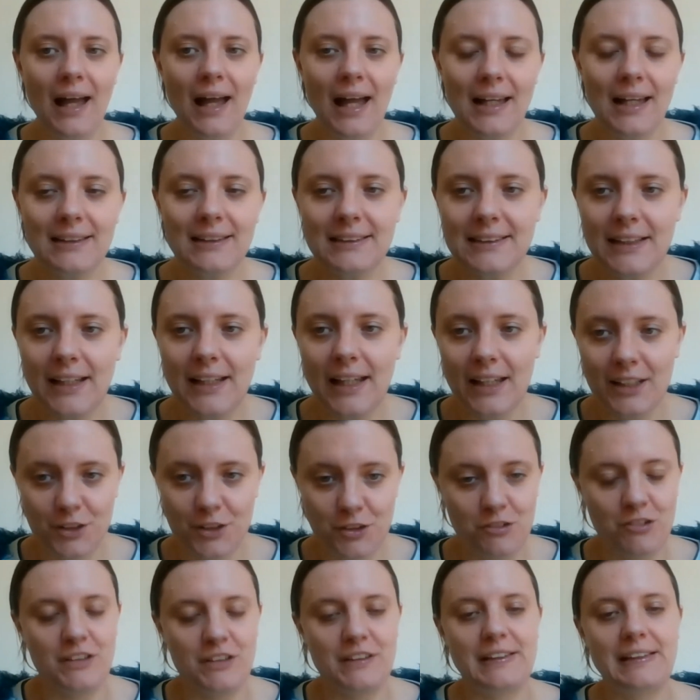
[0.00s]
as a
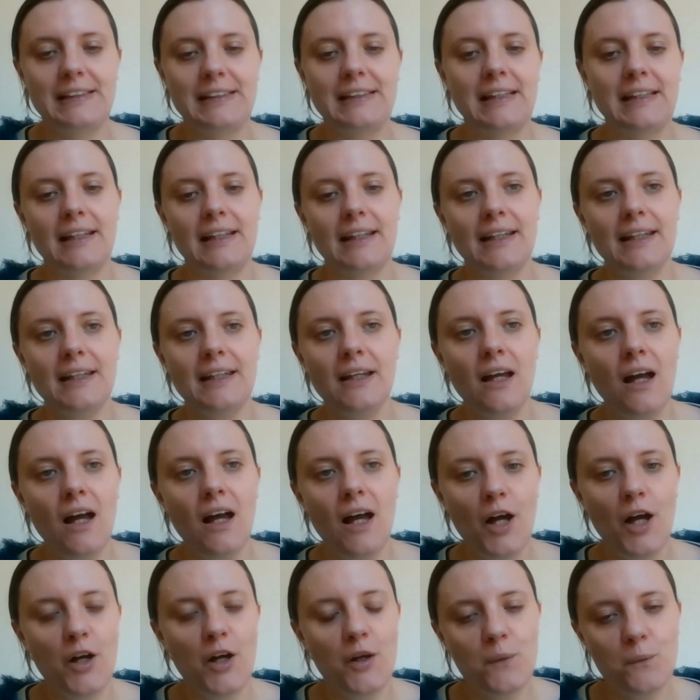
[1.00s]
trustee,
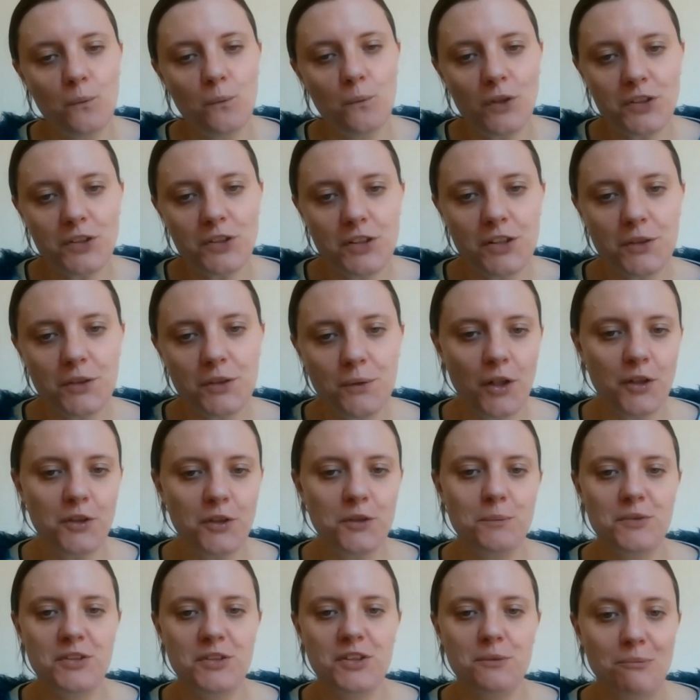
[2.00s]
what do you
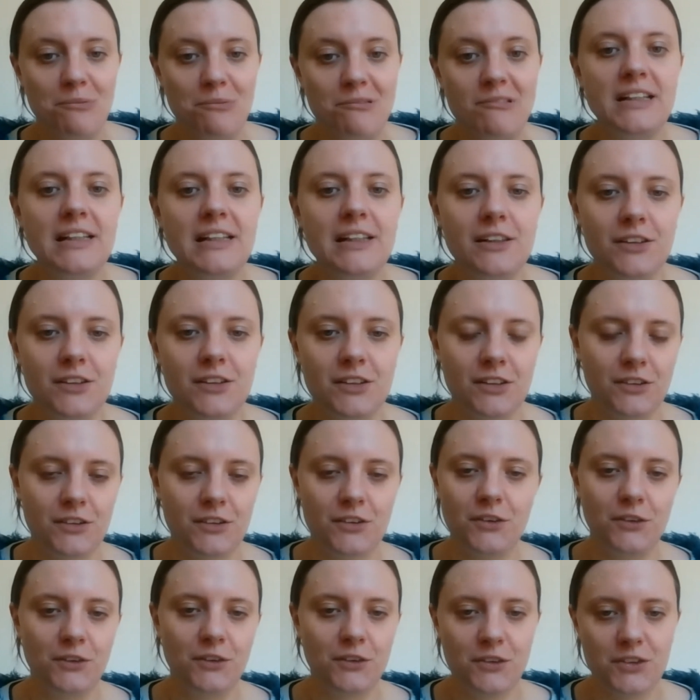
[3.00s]
hope to bring to
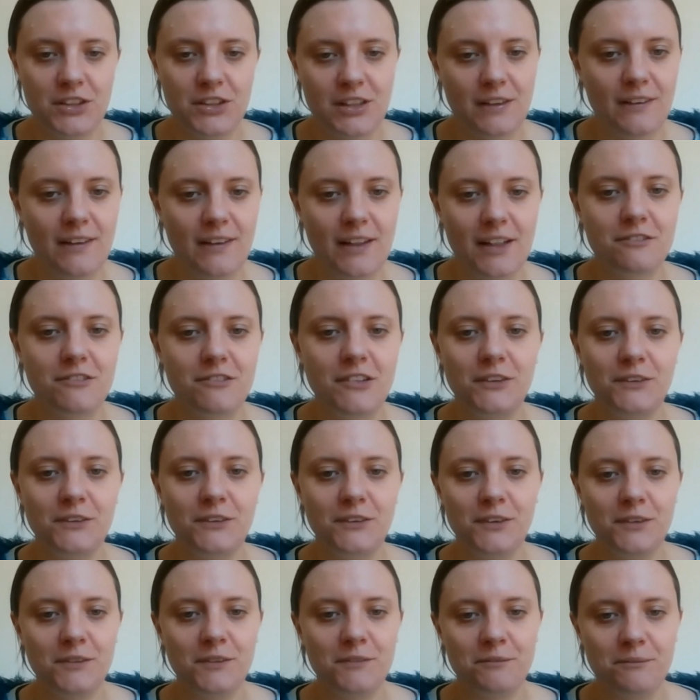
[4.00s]
Torch in that
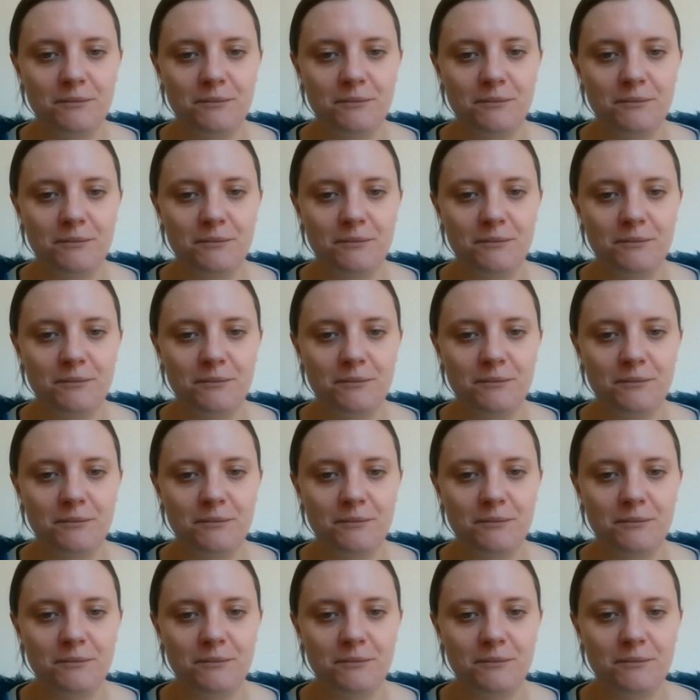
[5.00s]
role?